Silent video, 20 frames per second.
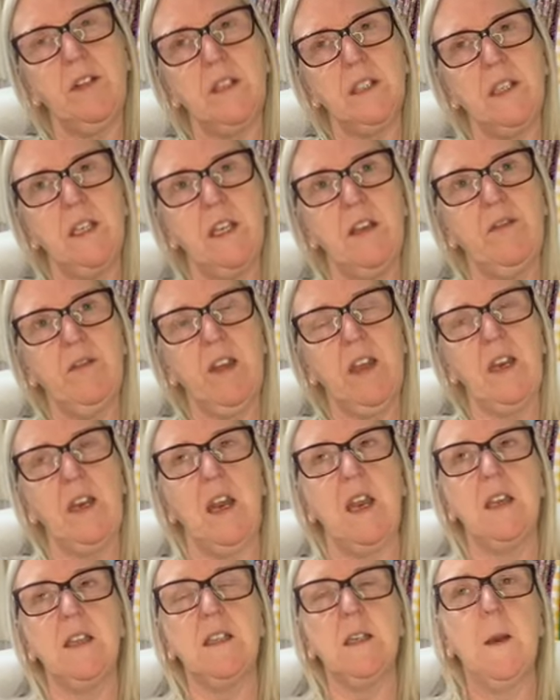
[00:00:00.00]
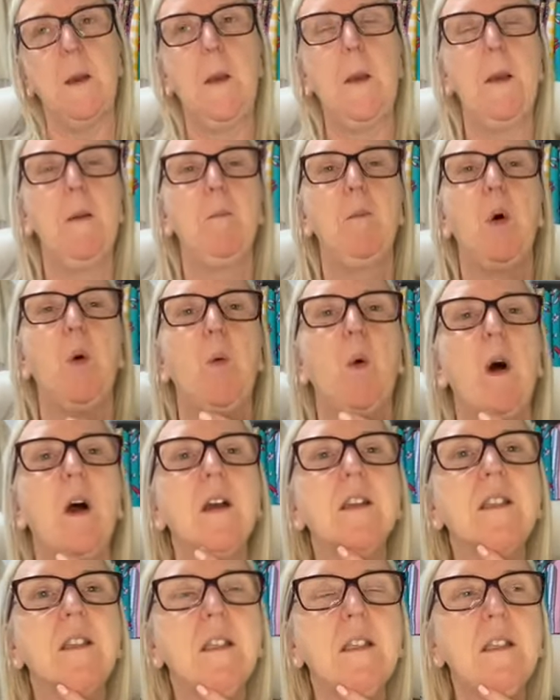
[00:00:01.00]
sleeve in it, but what I
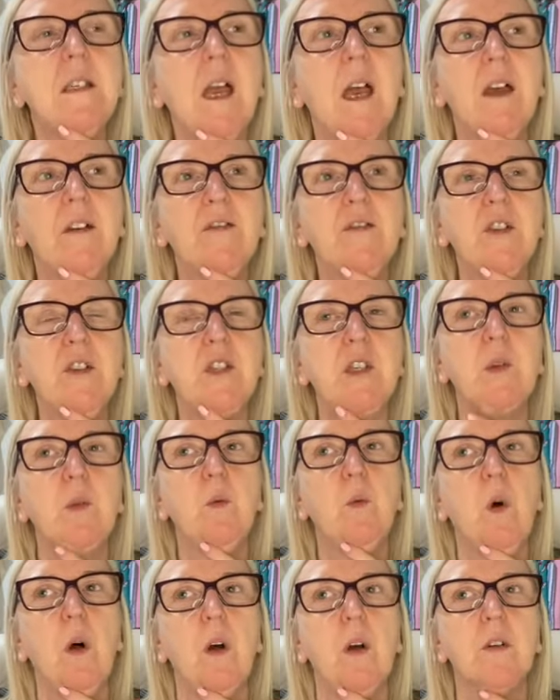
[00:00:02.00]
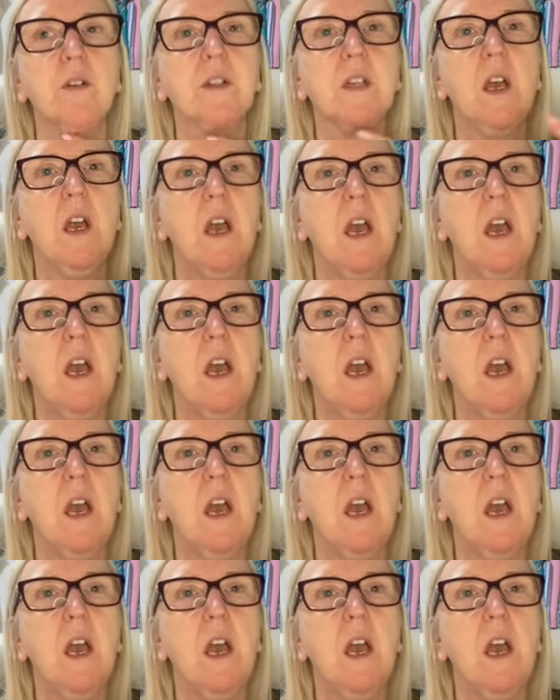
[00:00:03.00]
did have to do was